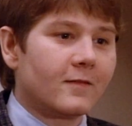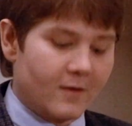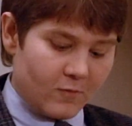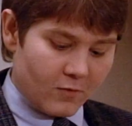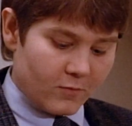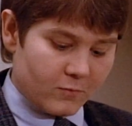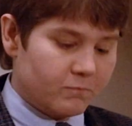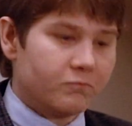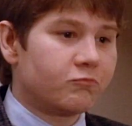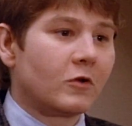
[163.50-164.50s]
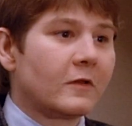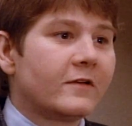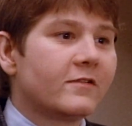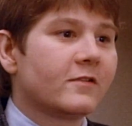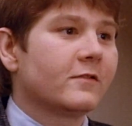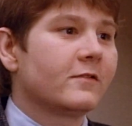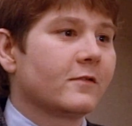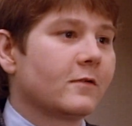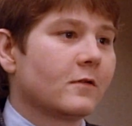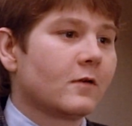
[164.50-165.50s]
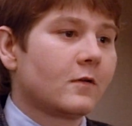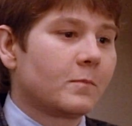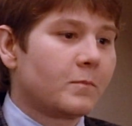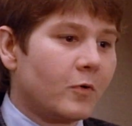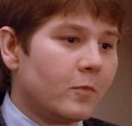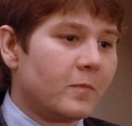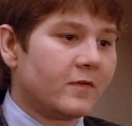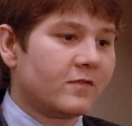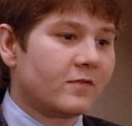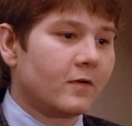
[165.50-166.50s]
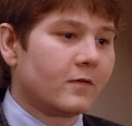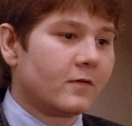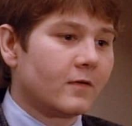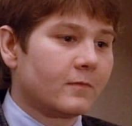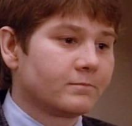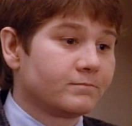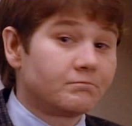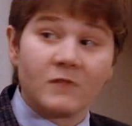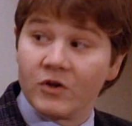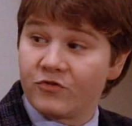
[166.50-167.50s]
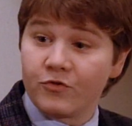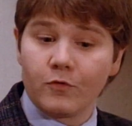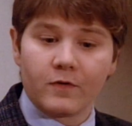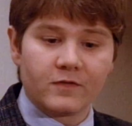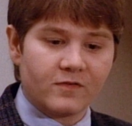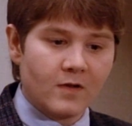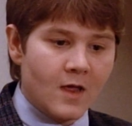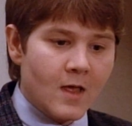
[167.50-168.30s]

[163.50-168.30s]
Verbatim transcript: There are releases and, and permits and uh, insurance.